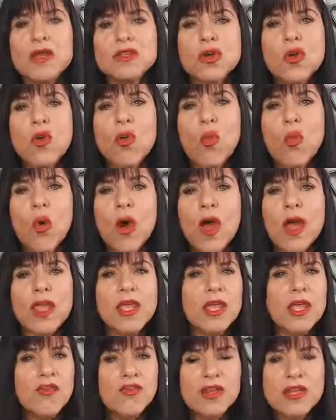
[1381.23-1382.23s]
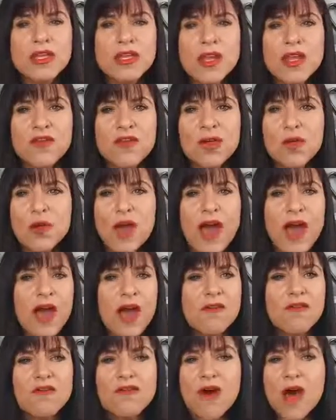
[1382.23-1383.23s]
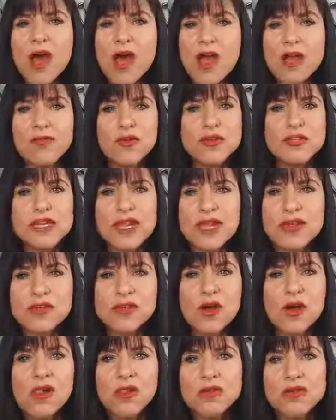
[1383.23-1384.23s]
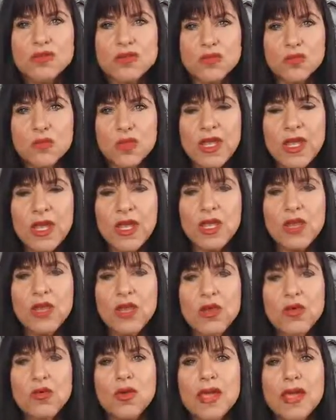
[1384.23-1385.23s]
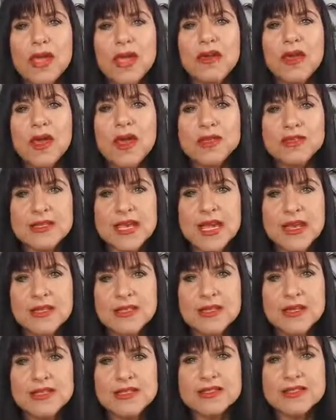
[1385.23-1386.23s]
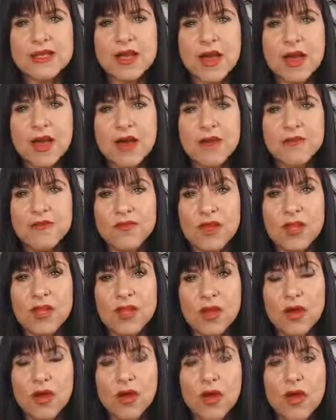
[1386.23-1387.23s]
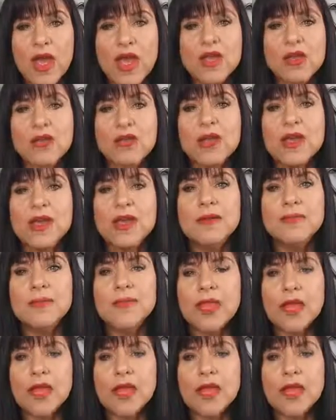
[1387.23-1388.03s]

So even if you have $5 or $10 a week, you can take this video and you can